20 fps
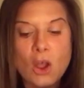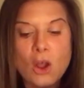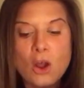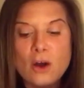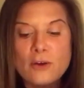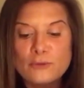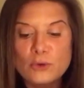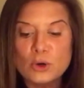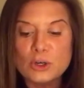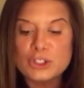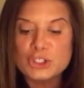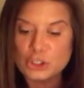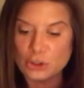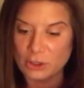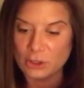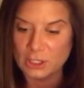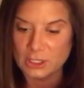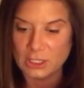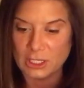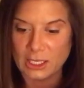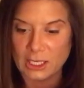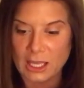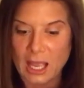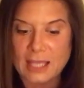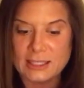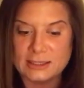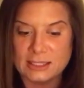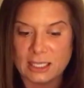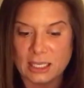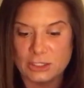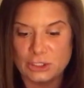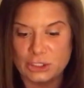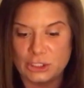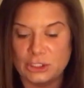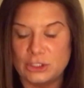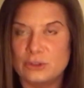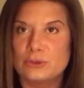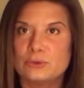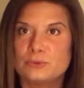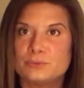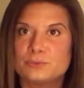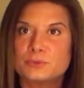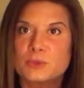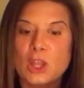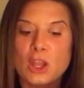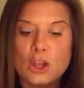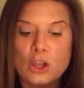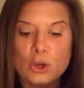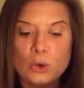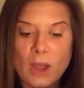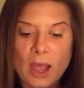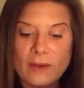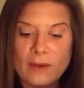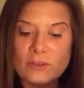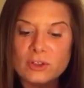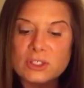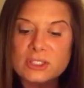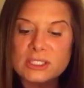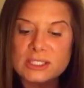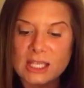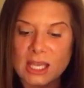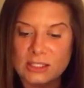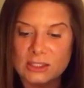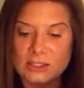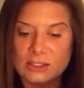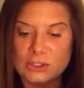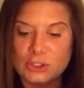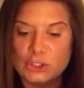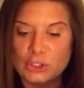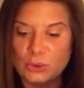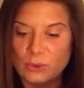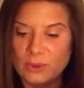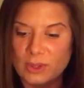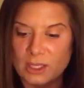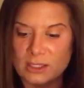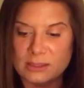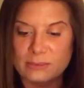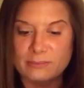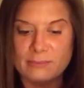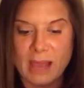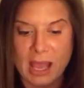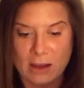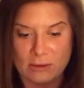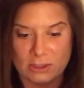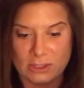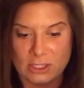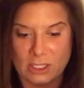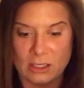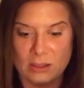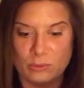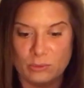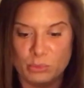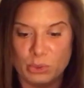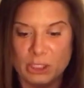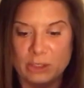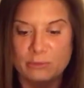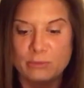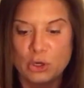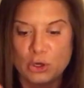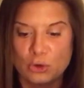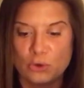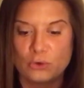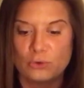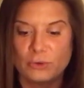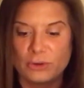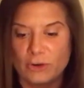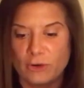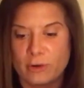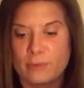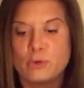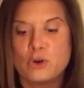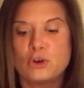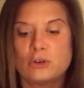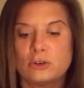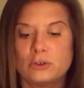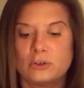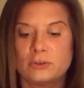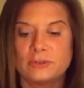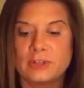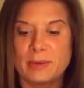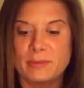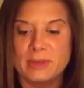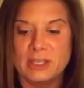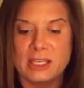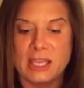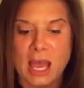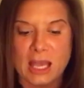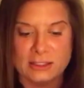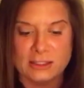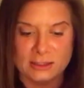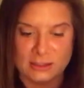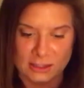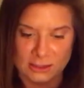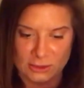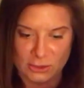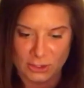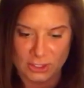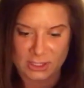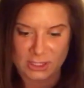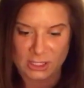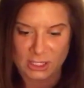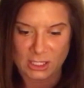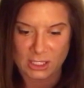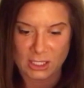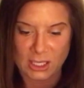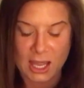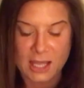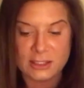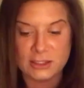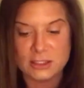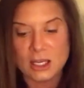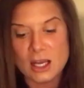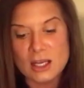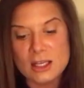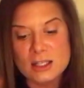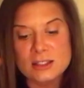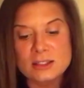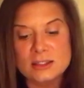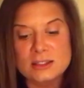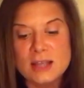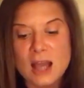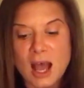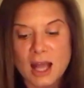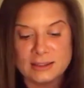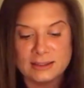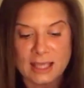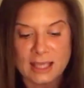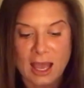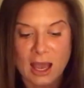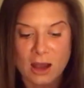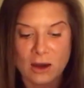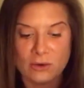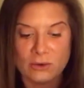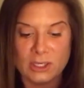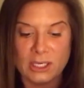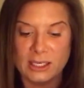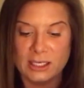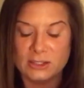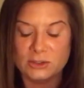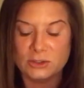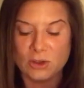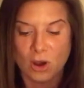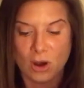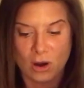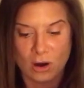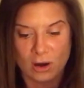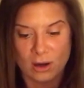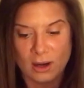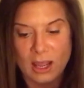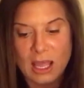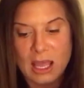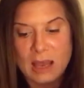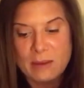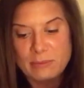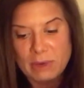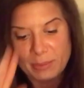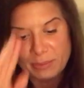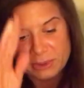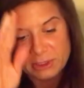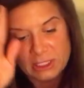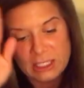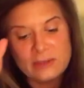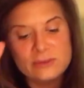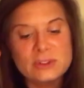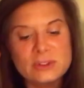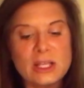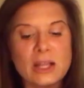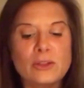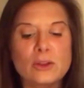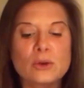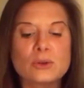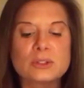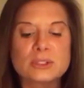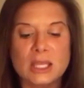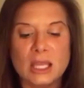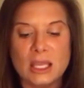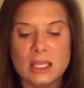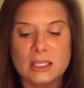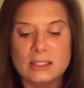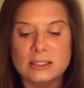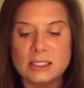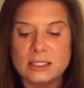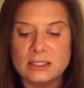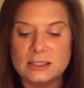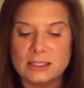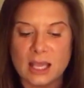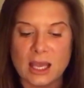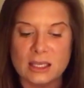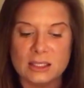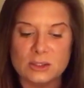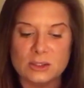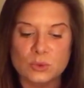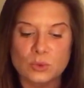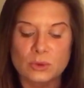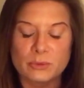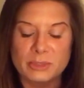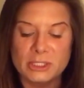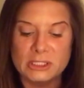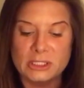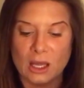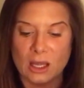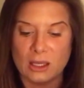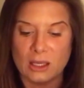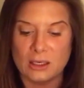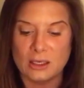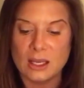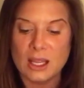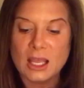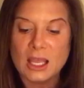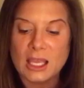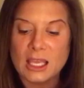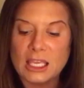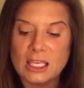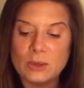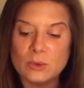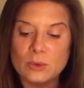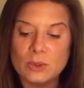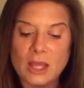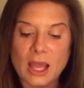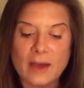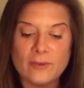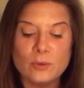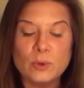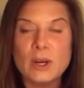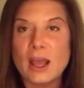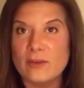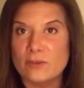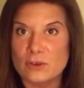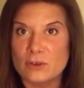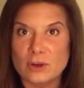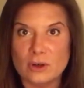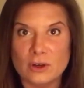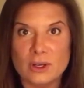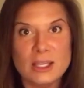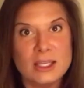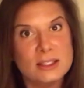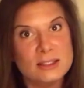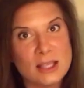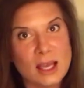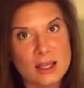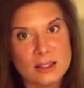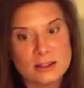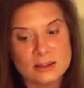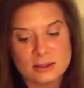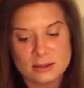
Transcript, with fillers: For assuredly, I say to you, Whoever says to this mountain, Be moved, you're removed, and be cast into the sea, and does not doubt in his heart but believes that those things he says will be done, he will have whatever he says.